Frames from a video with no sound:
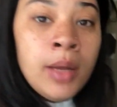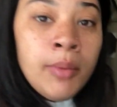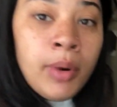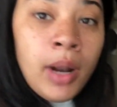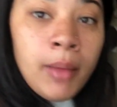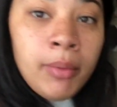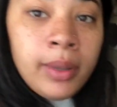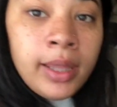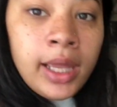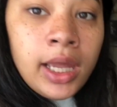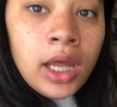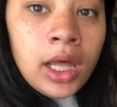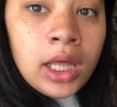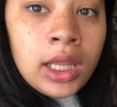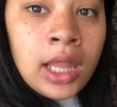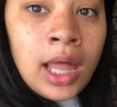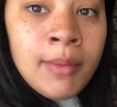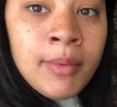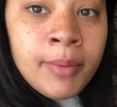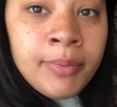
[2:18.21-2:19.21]
probably
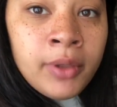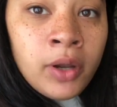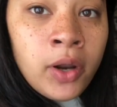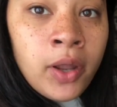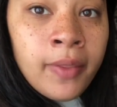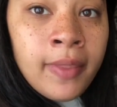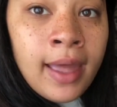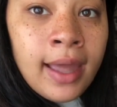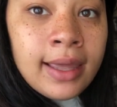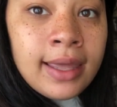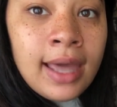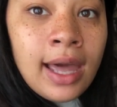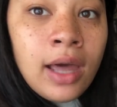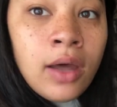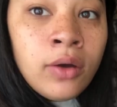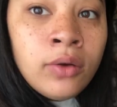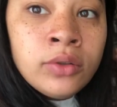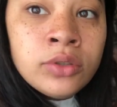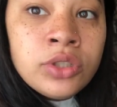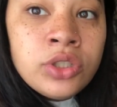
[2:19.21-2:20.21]
climb up there on that
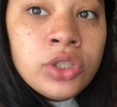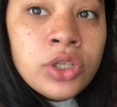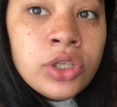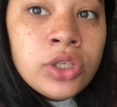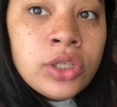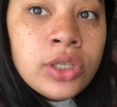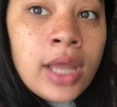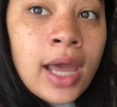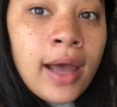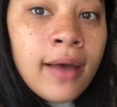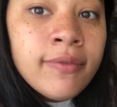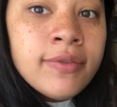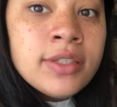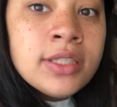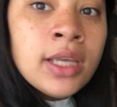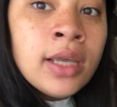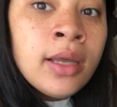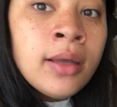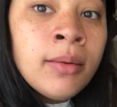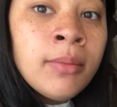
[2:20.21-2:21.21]
couch, have
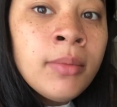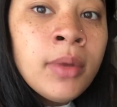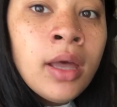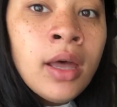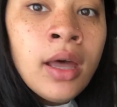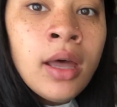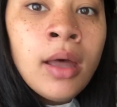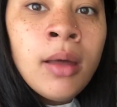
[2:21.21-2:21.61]
some